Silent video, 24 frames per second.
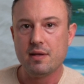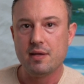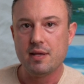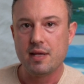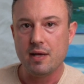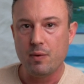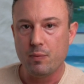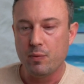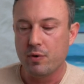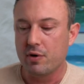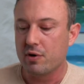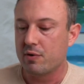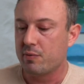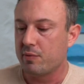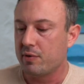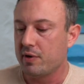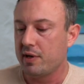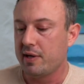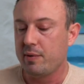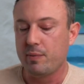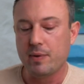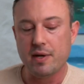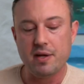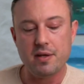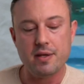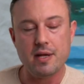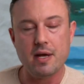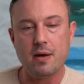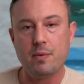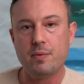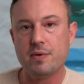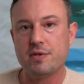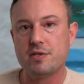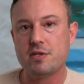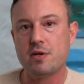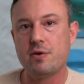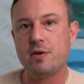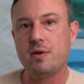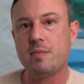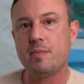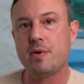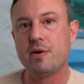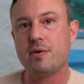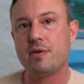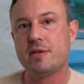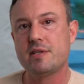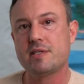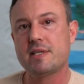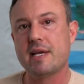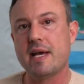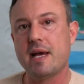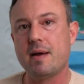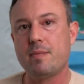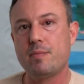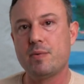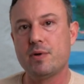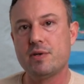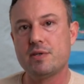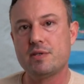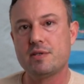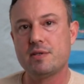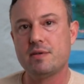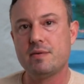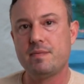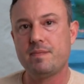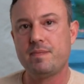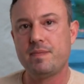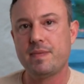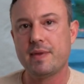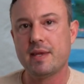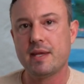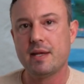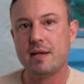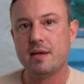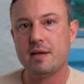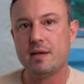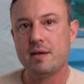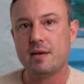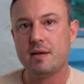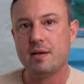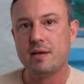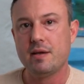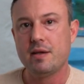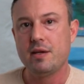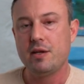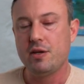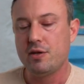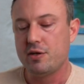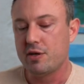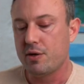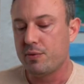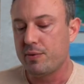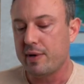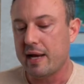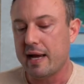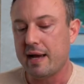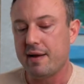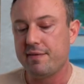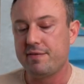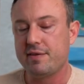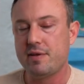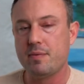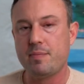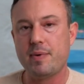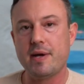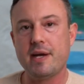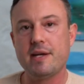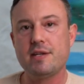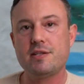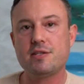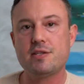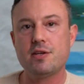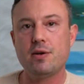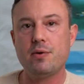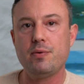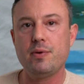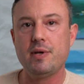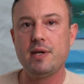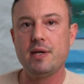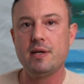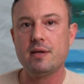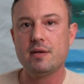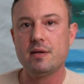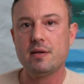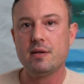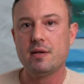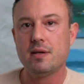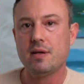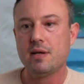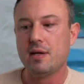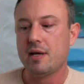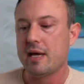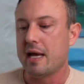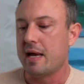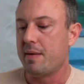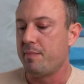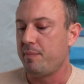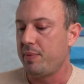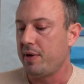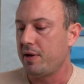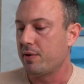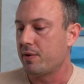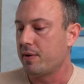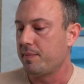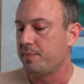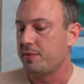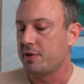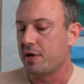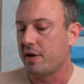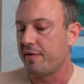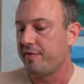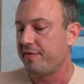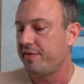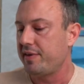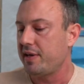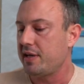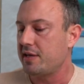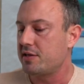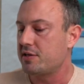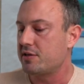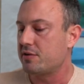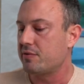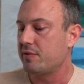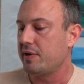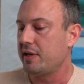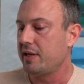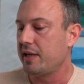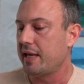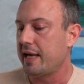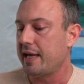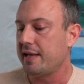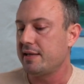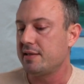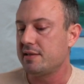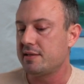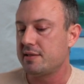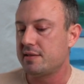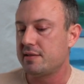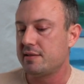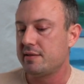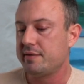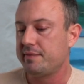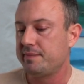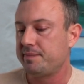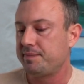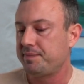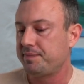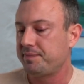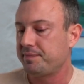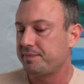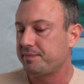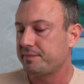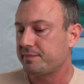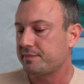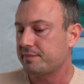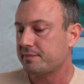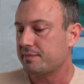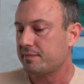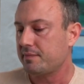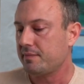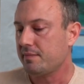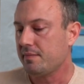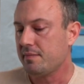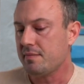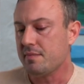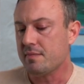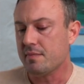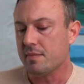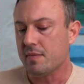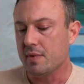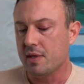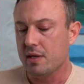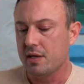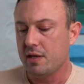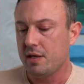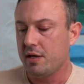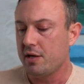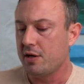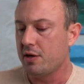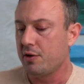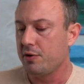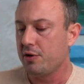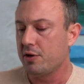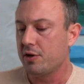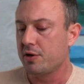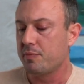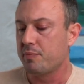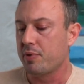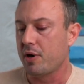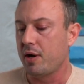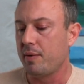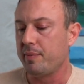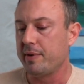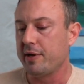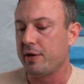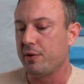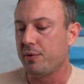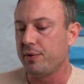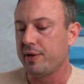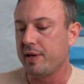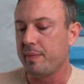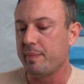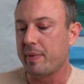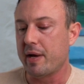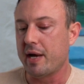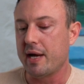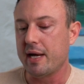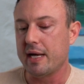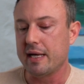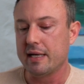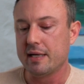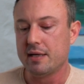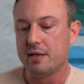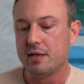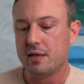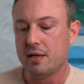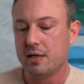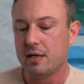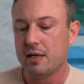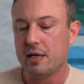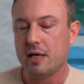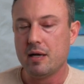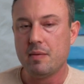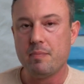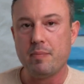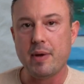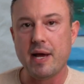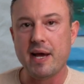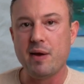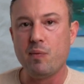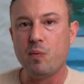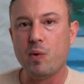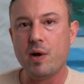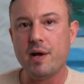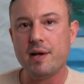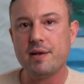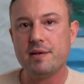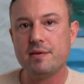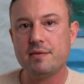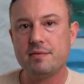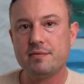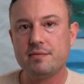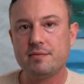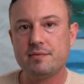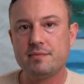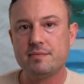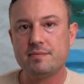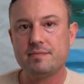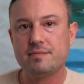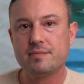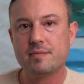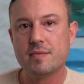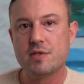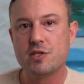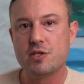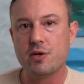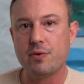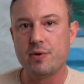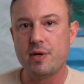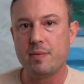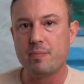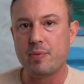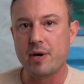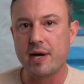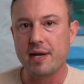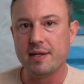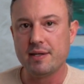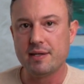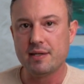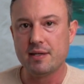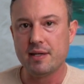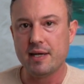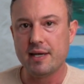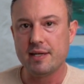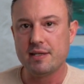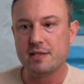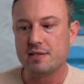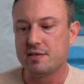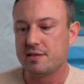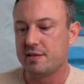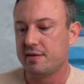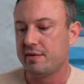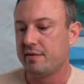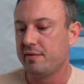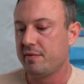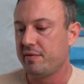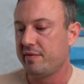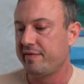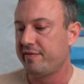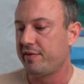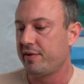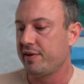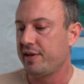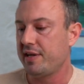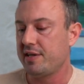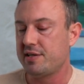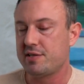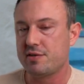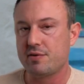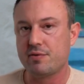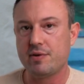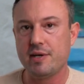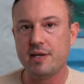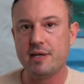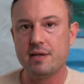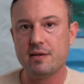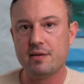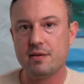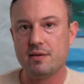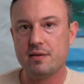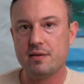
They work really well now with Sony mirrorless cameras. You don't have to buy Sony and be ripped off. These three lenses, you know, you could probably only buy one Sony branded lens for these three.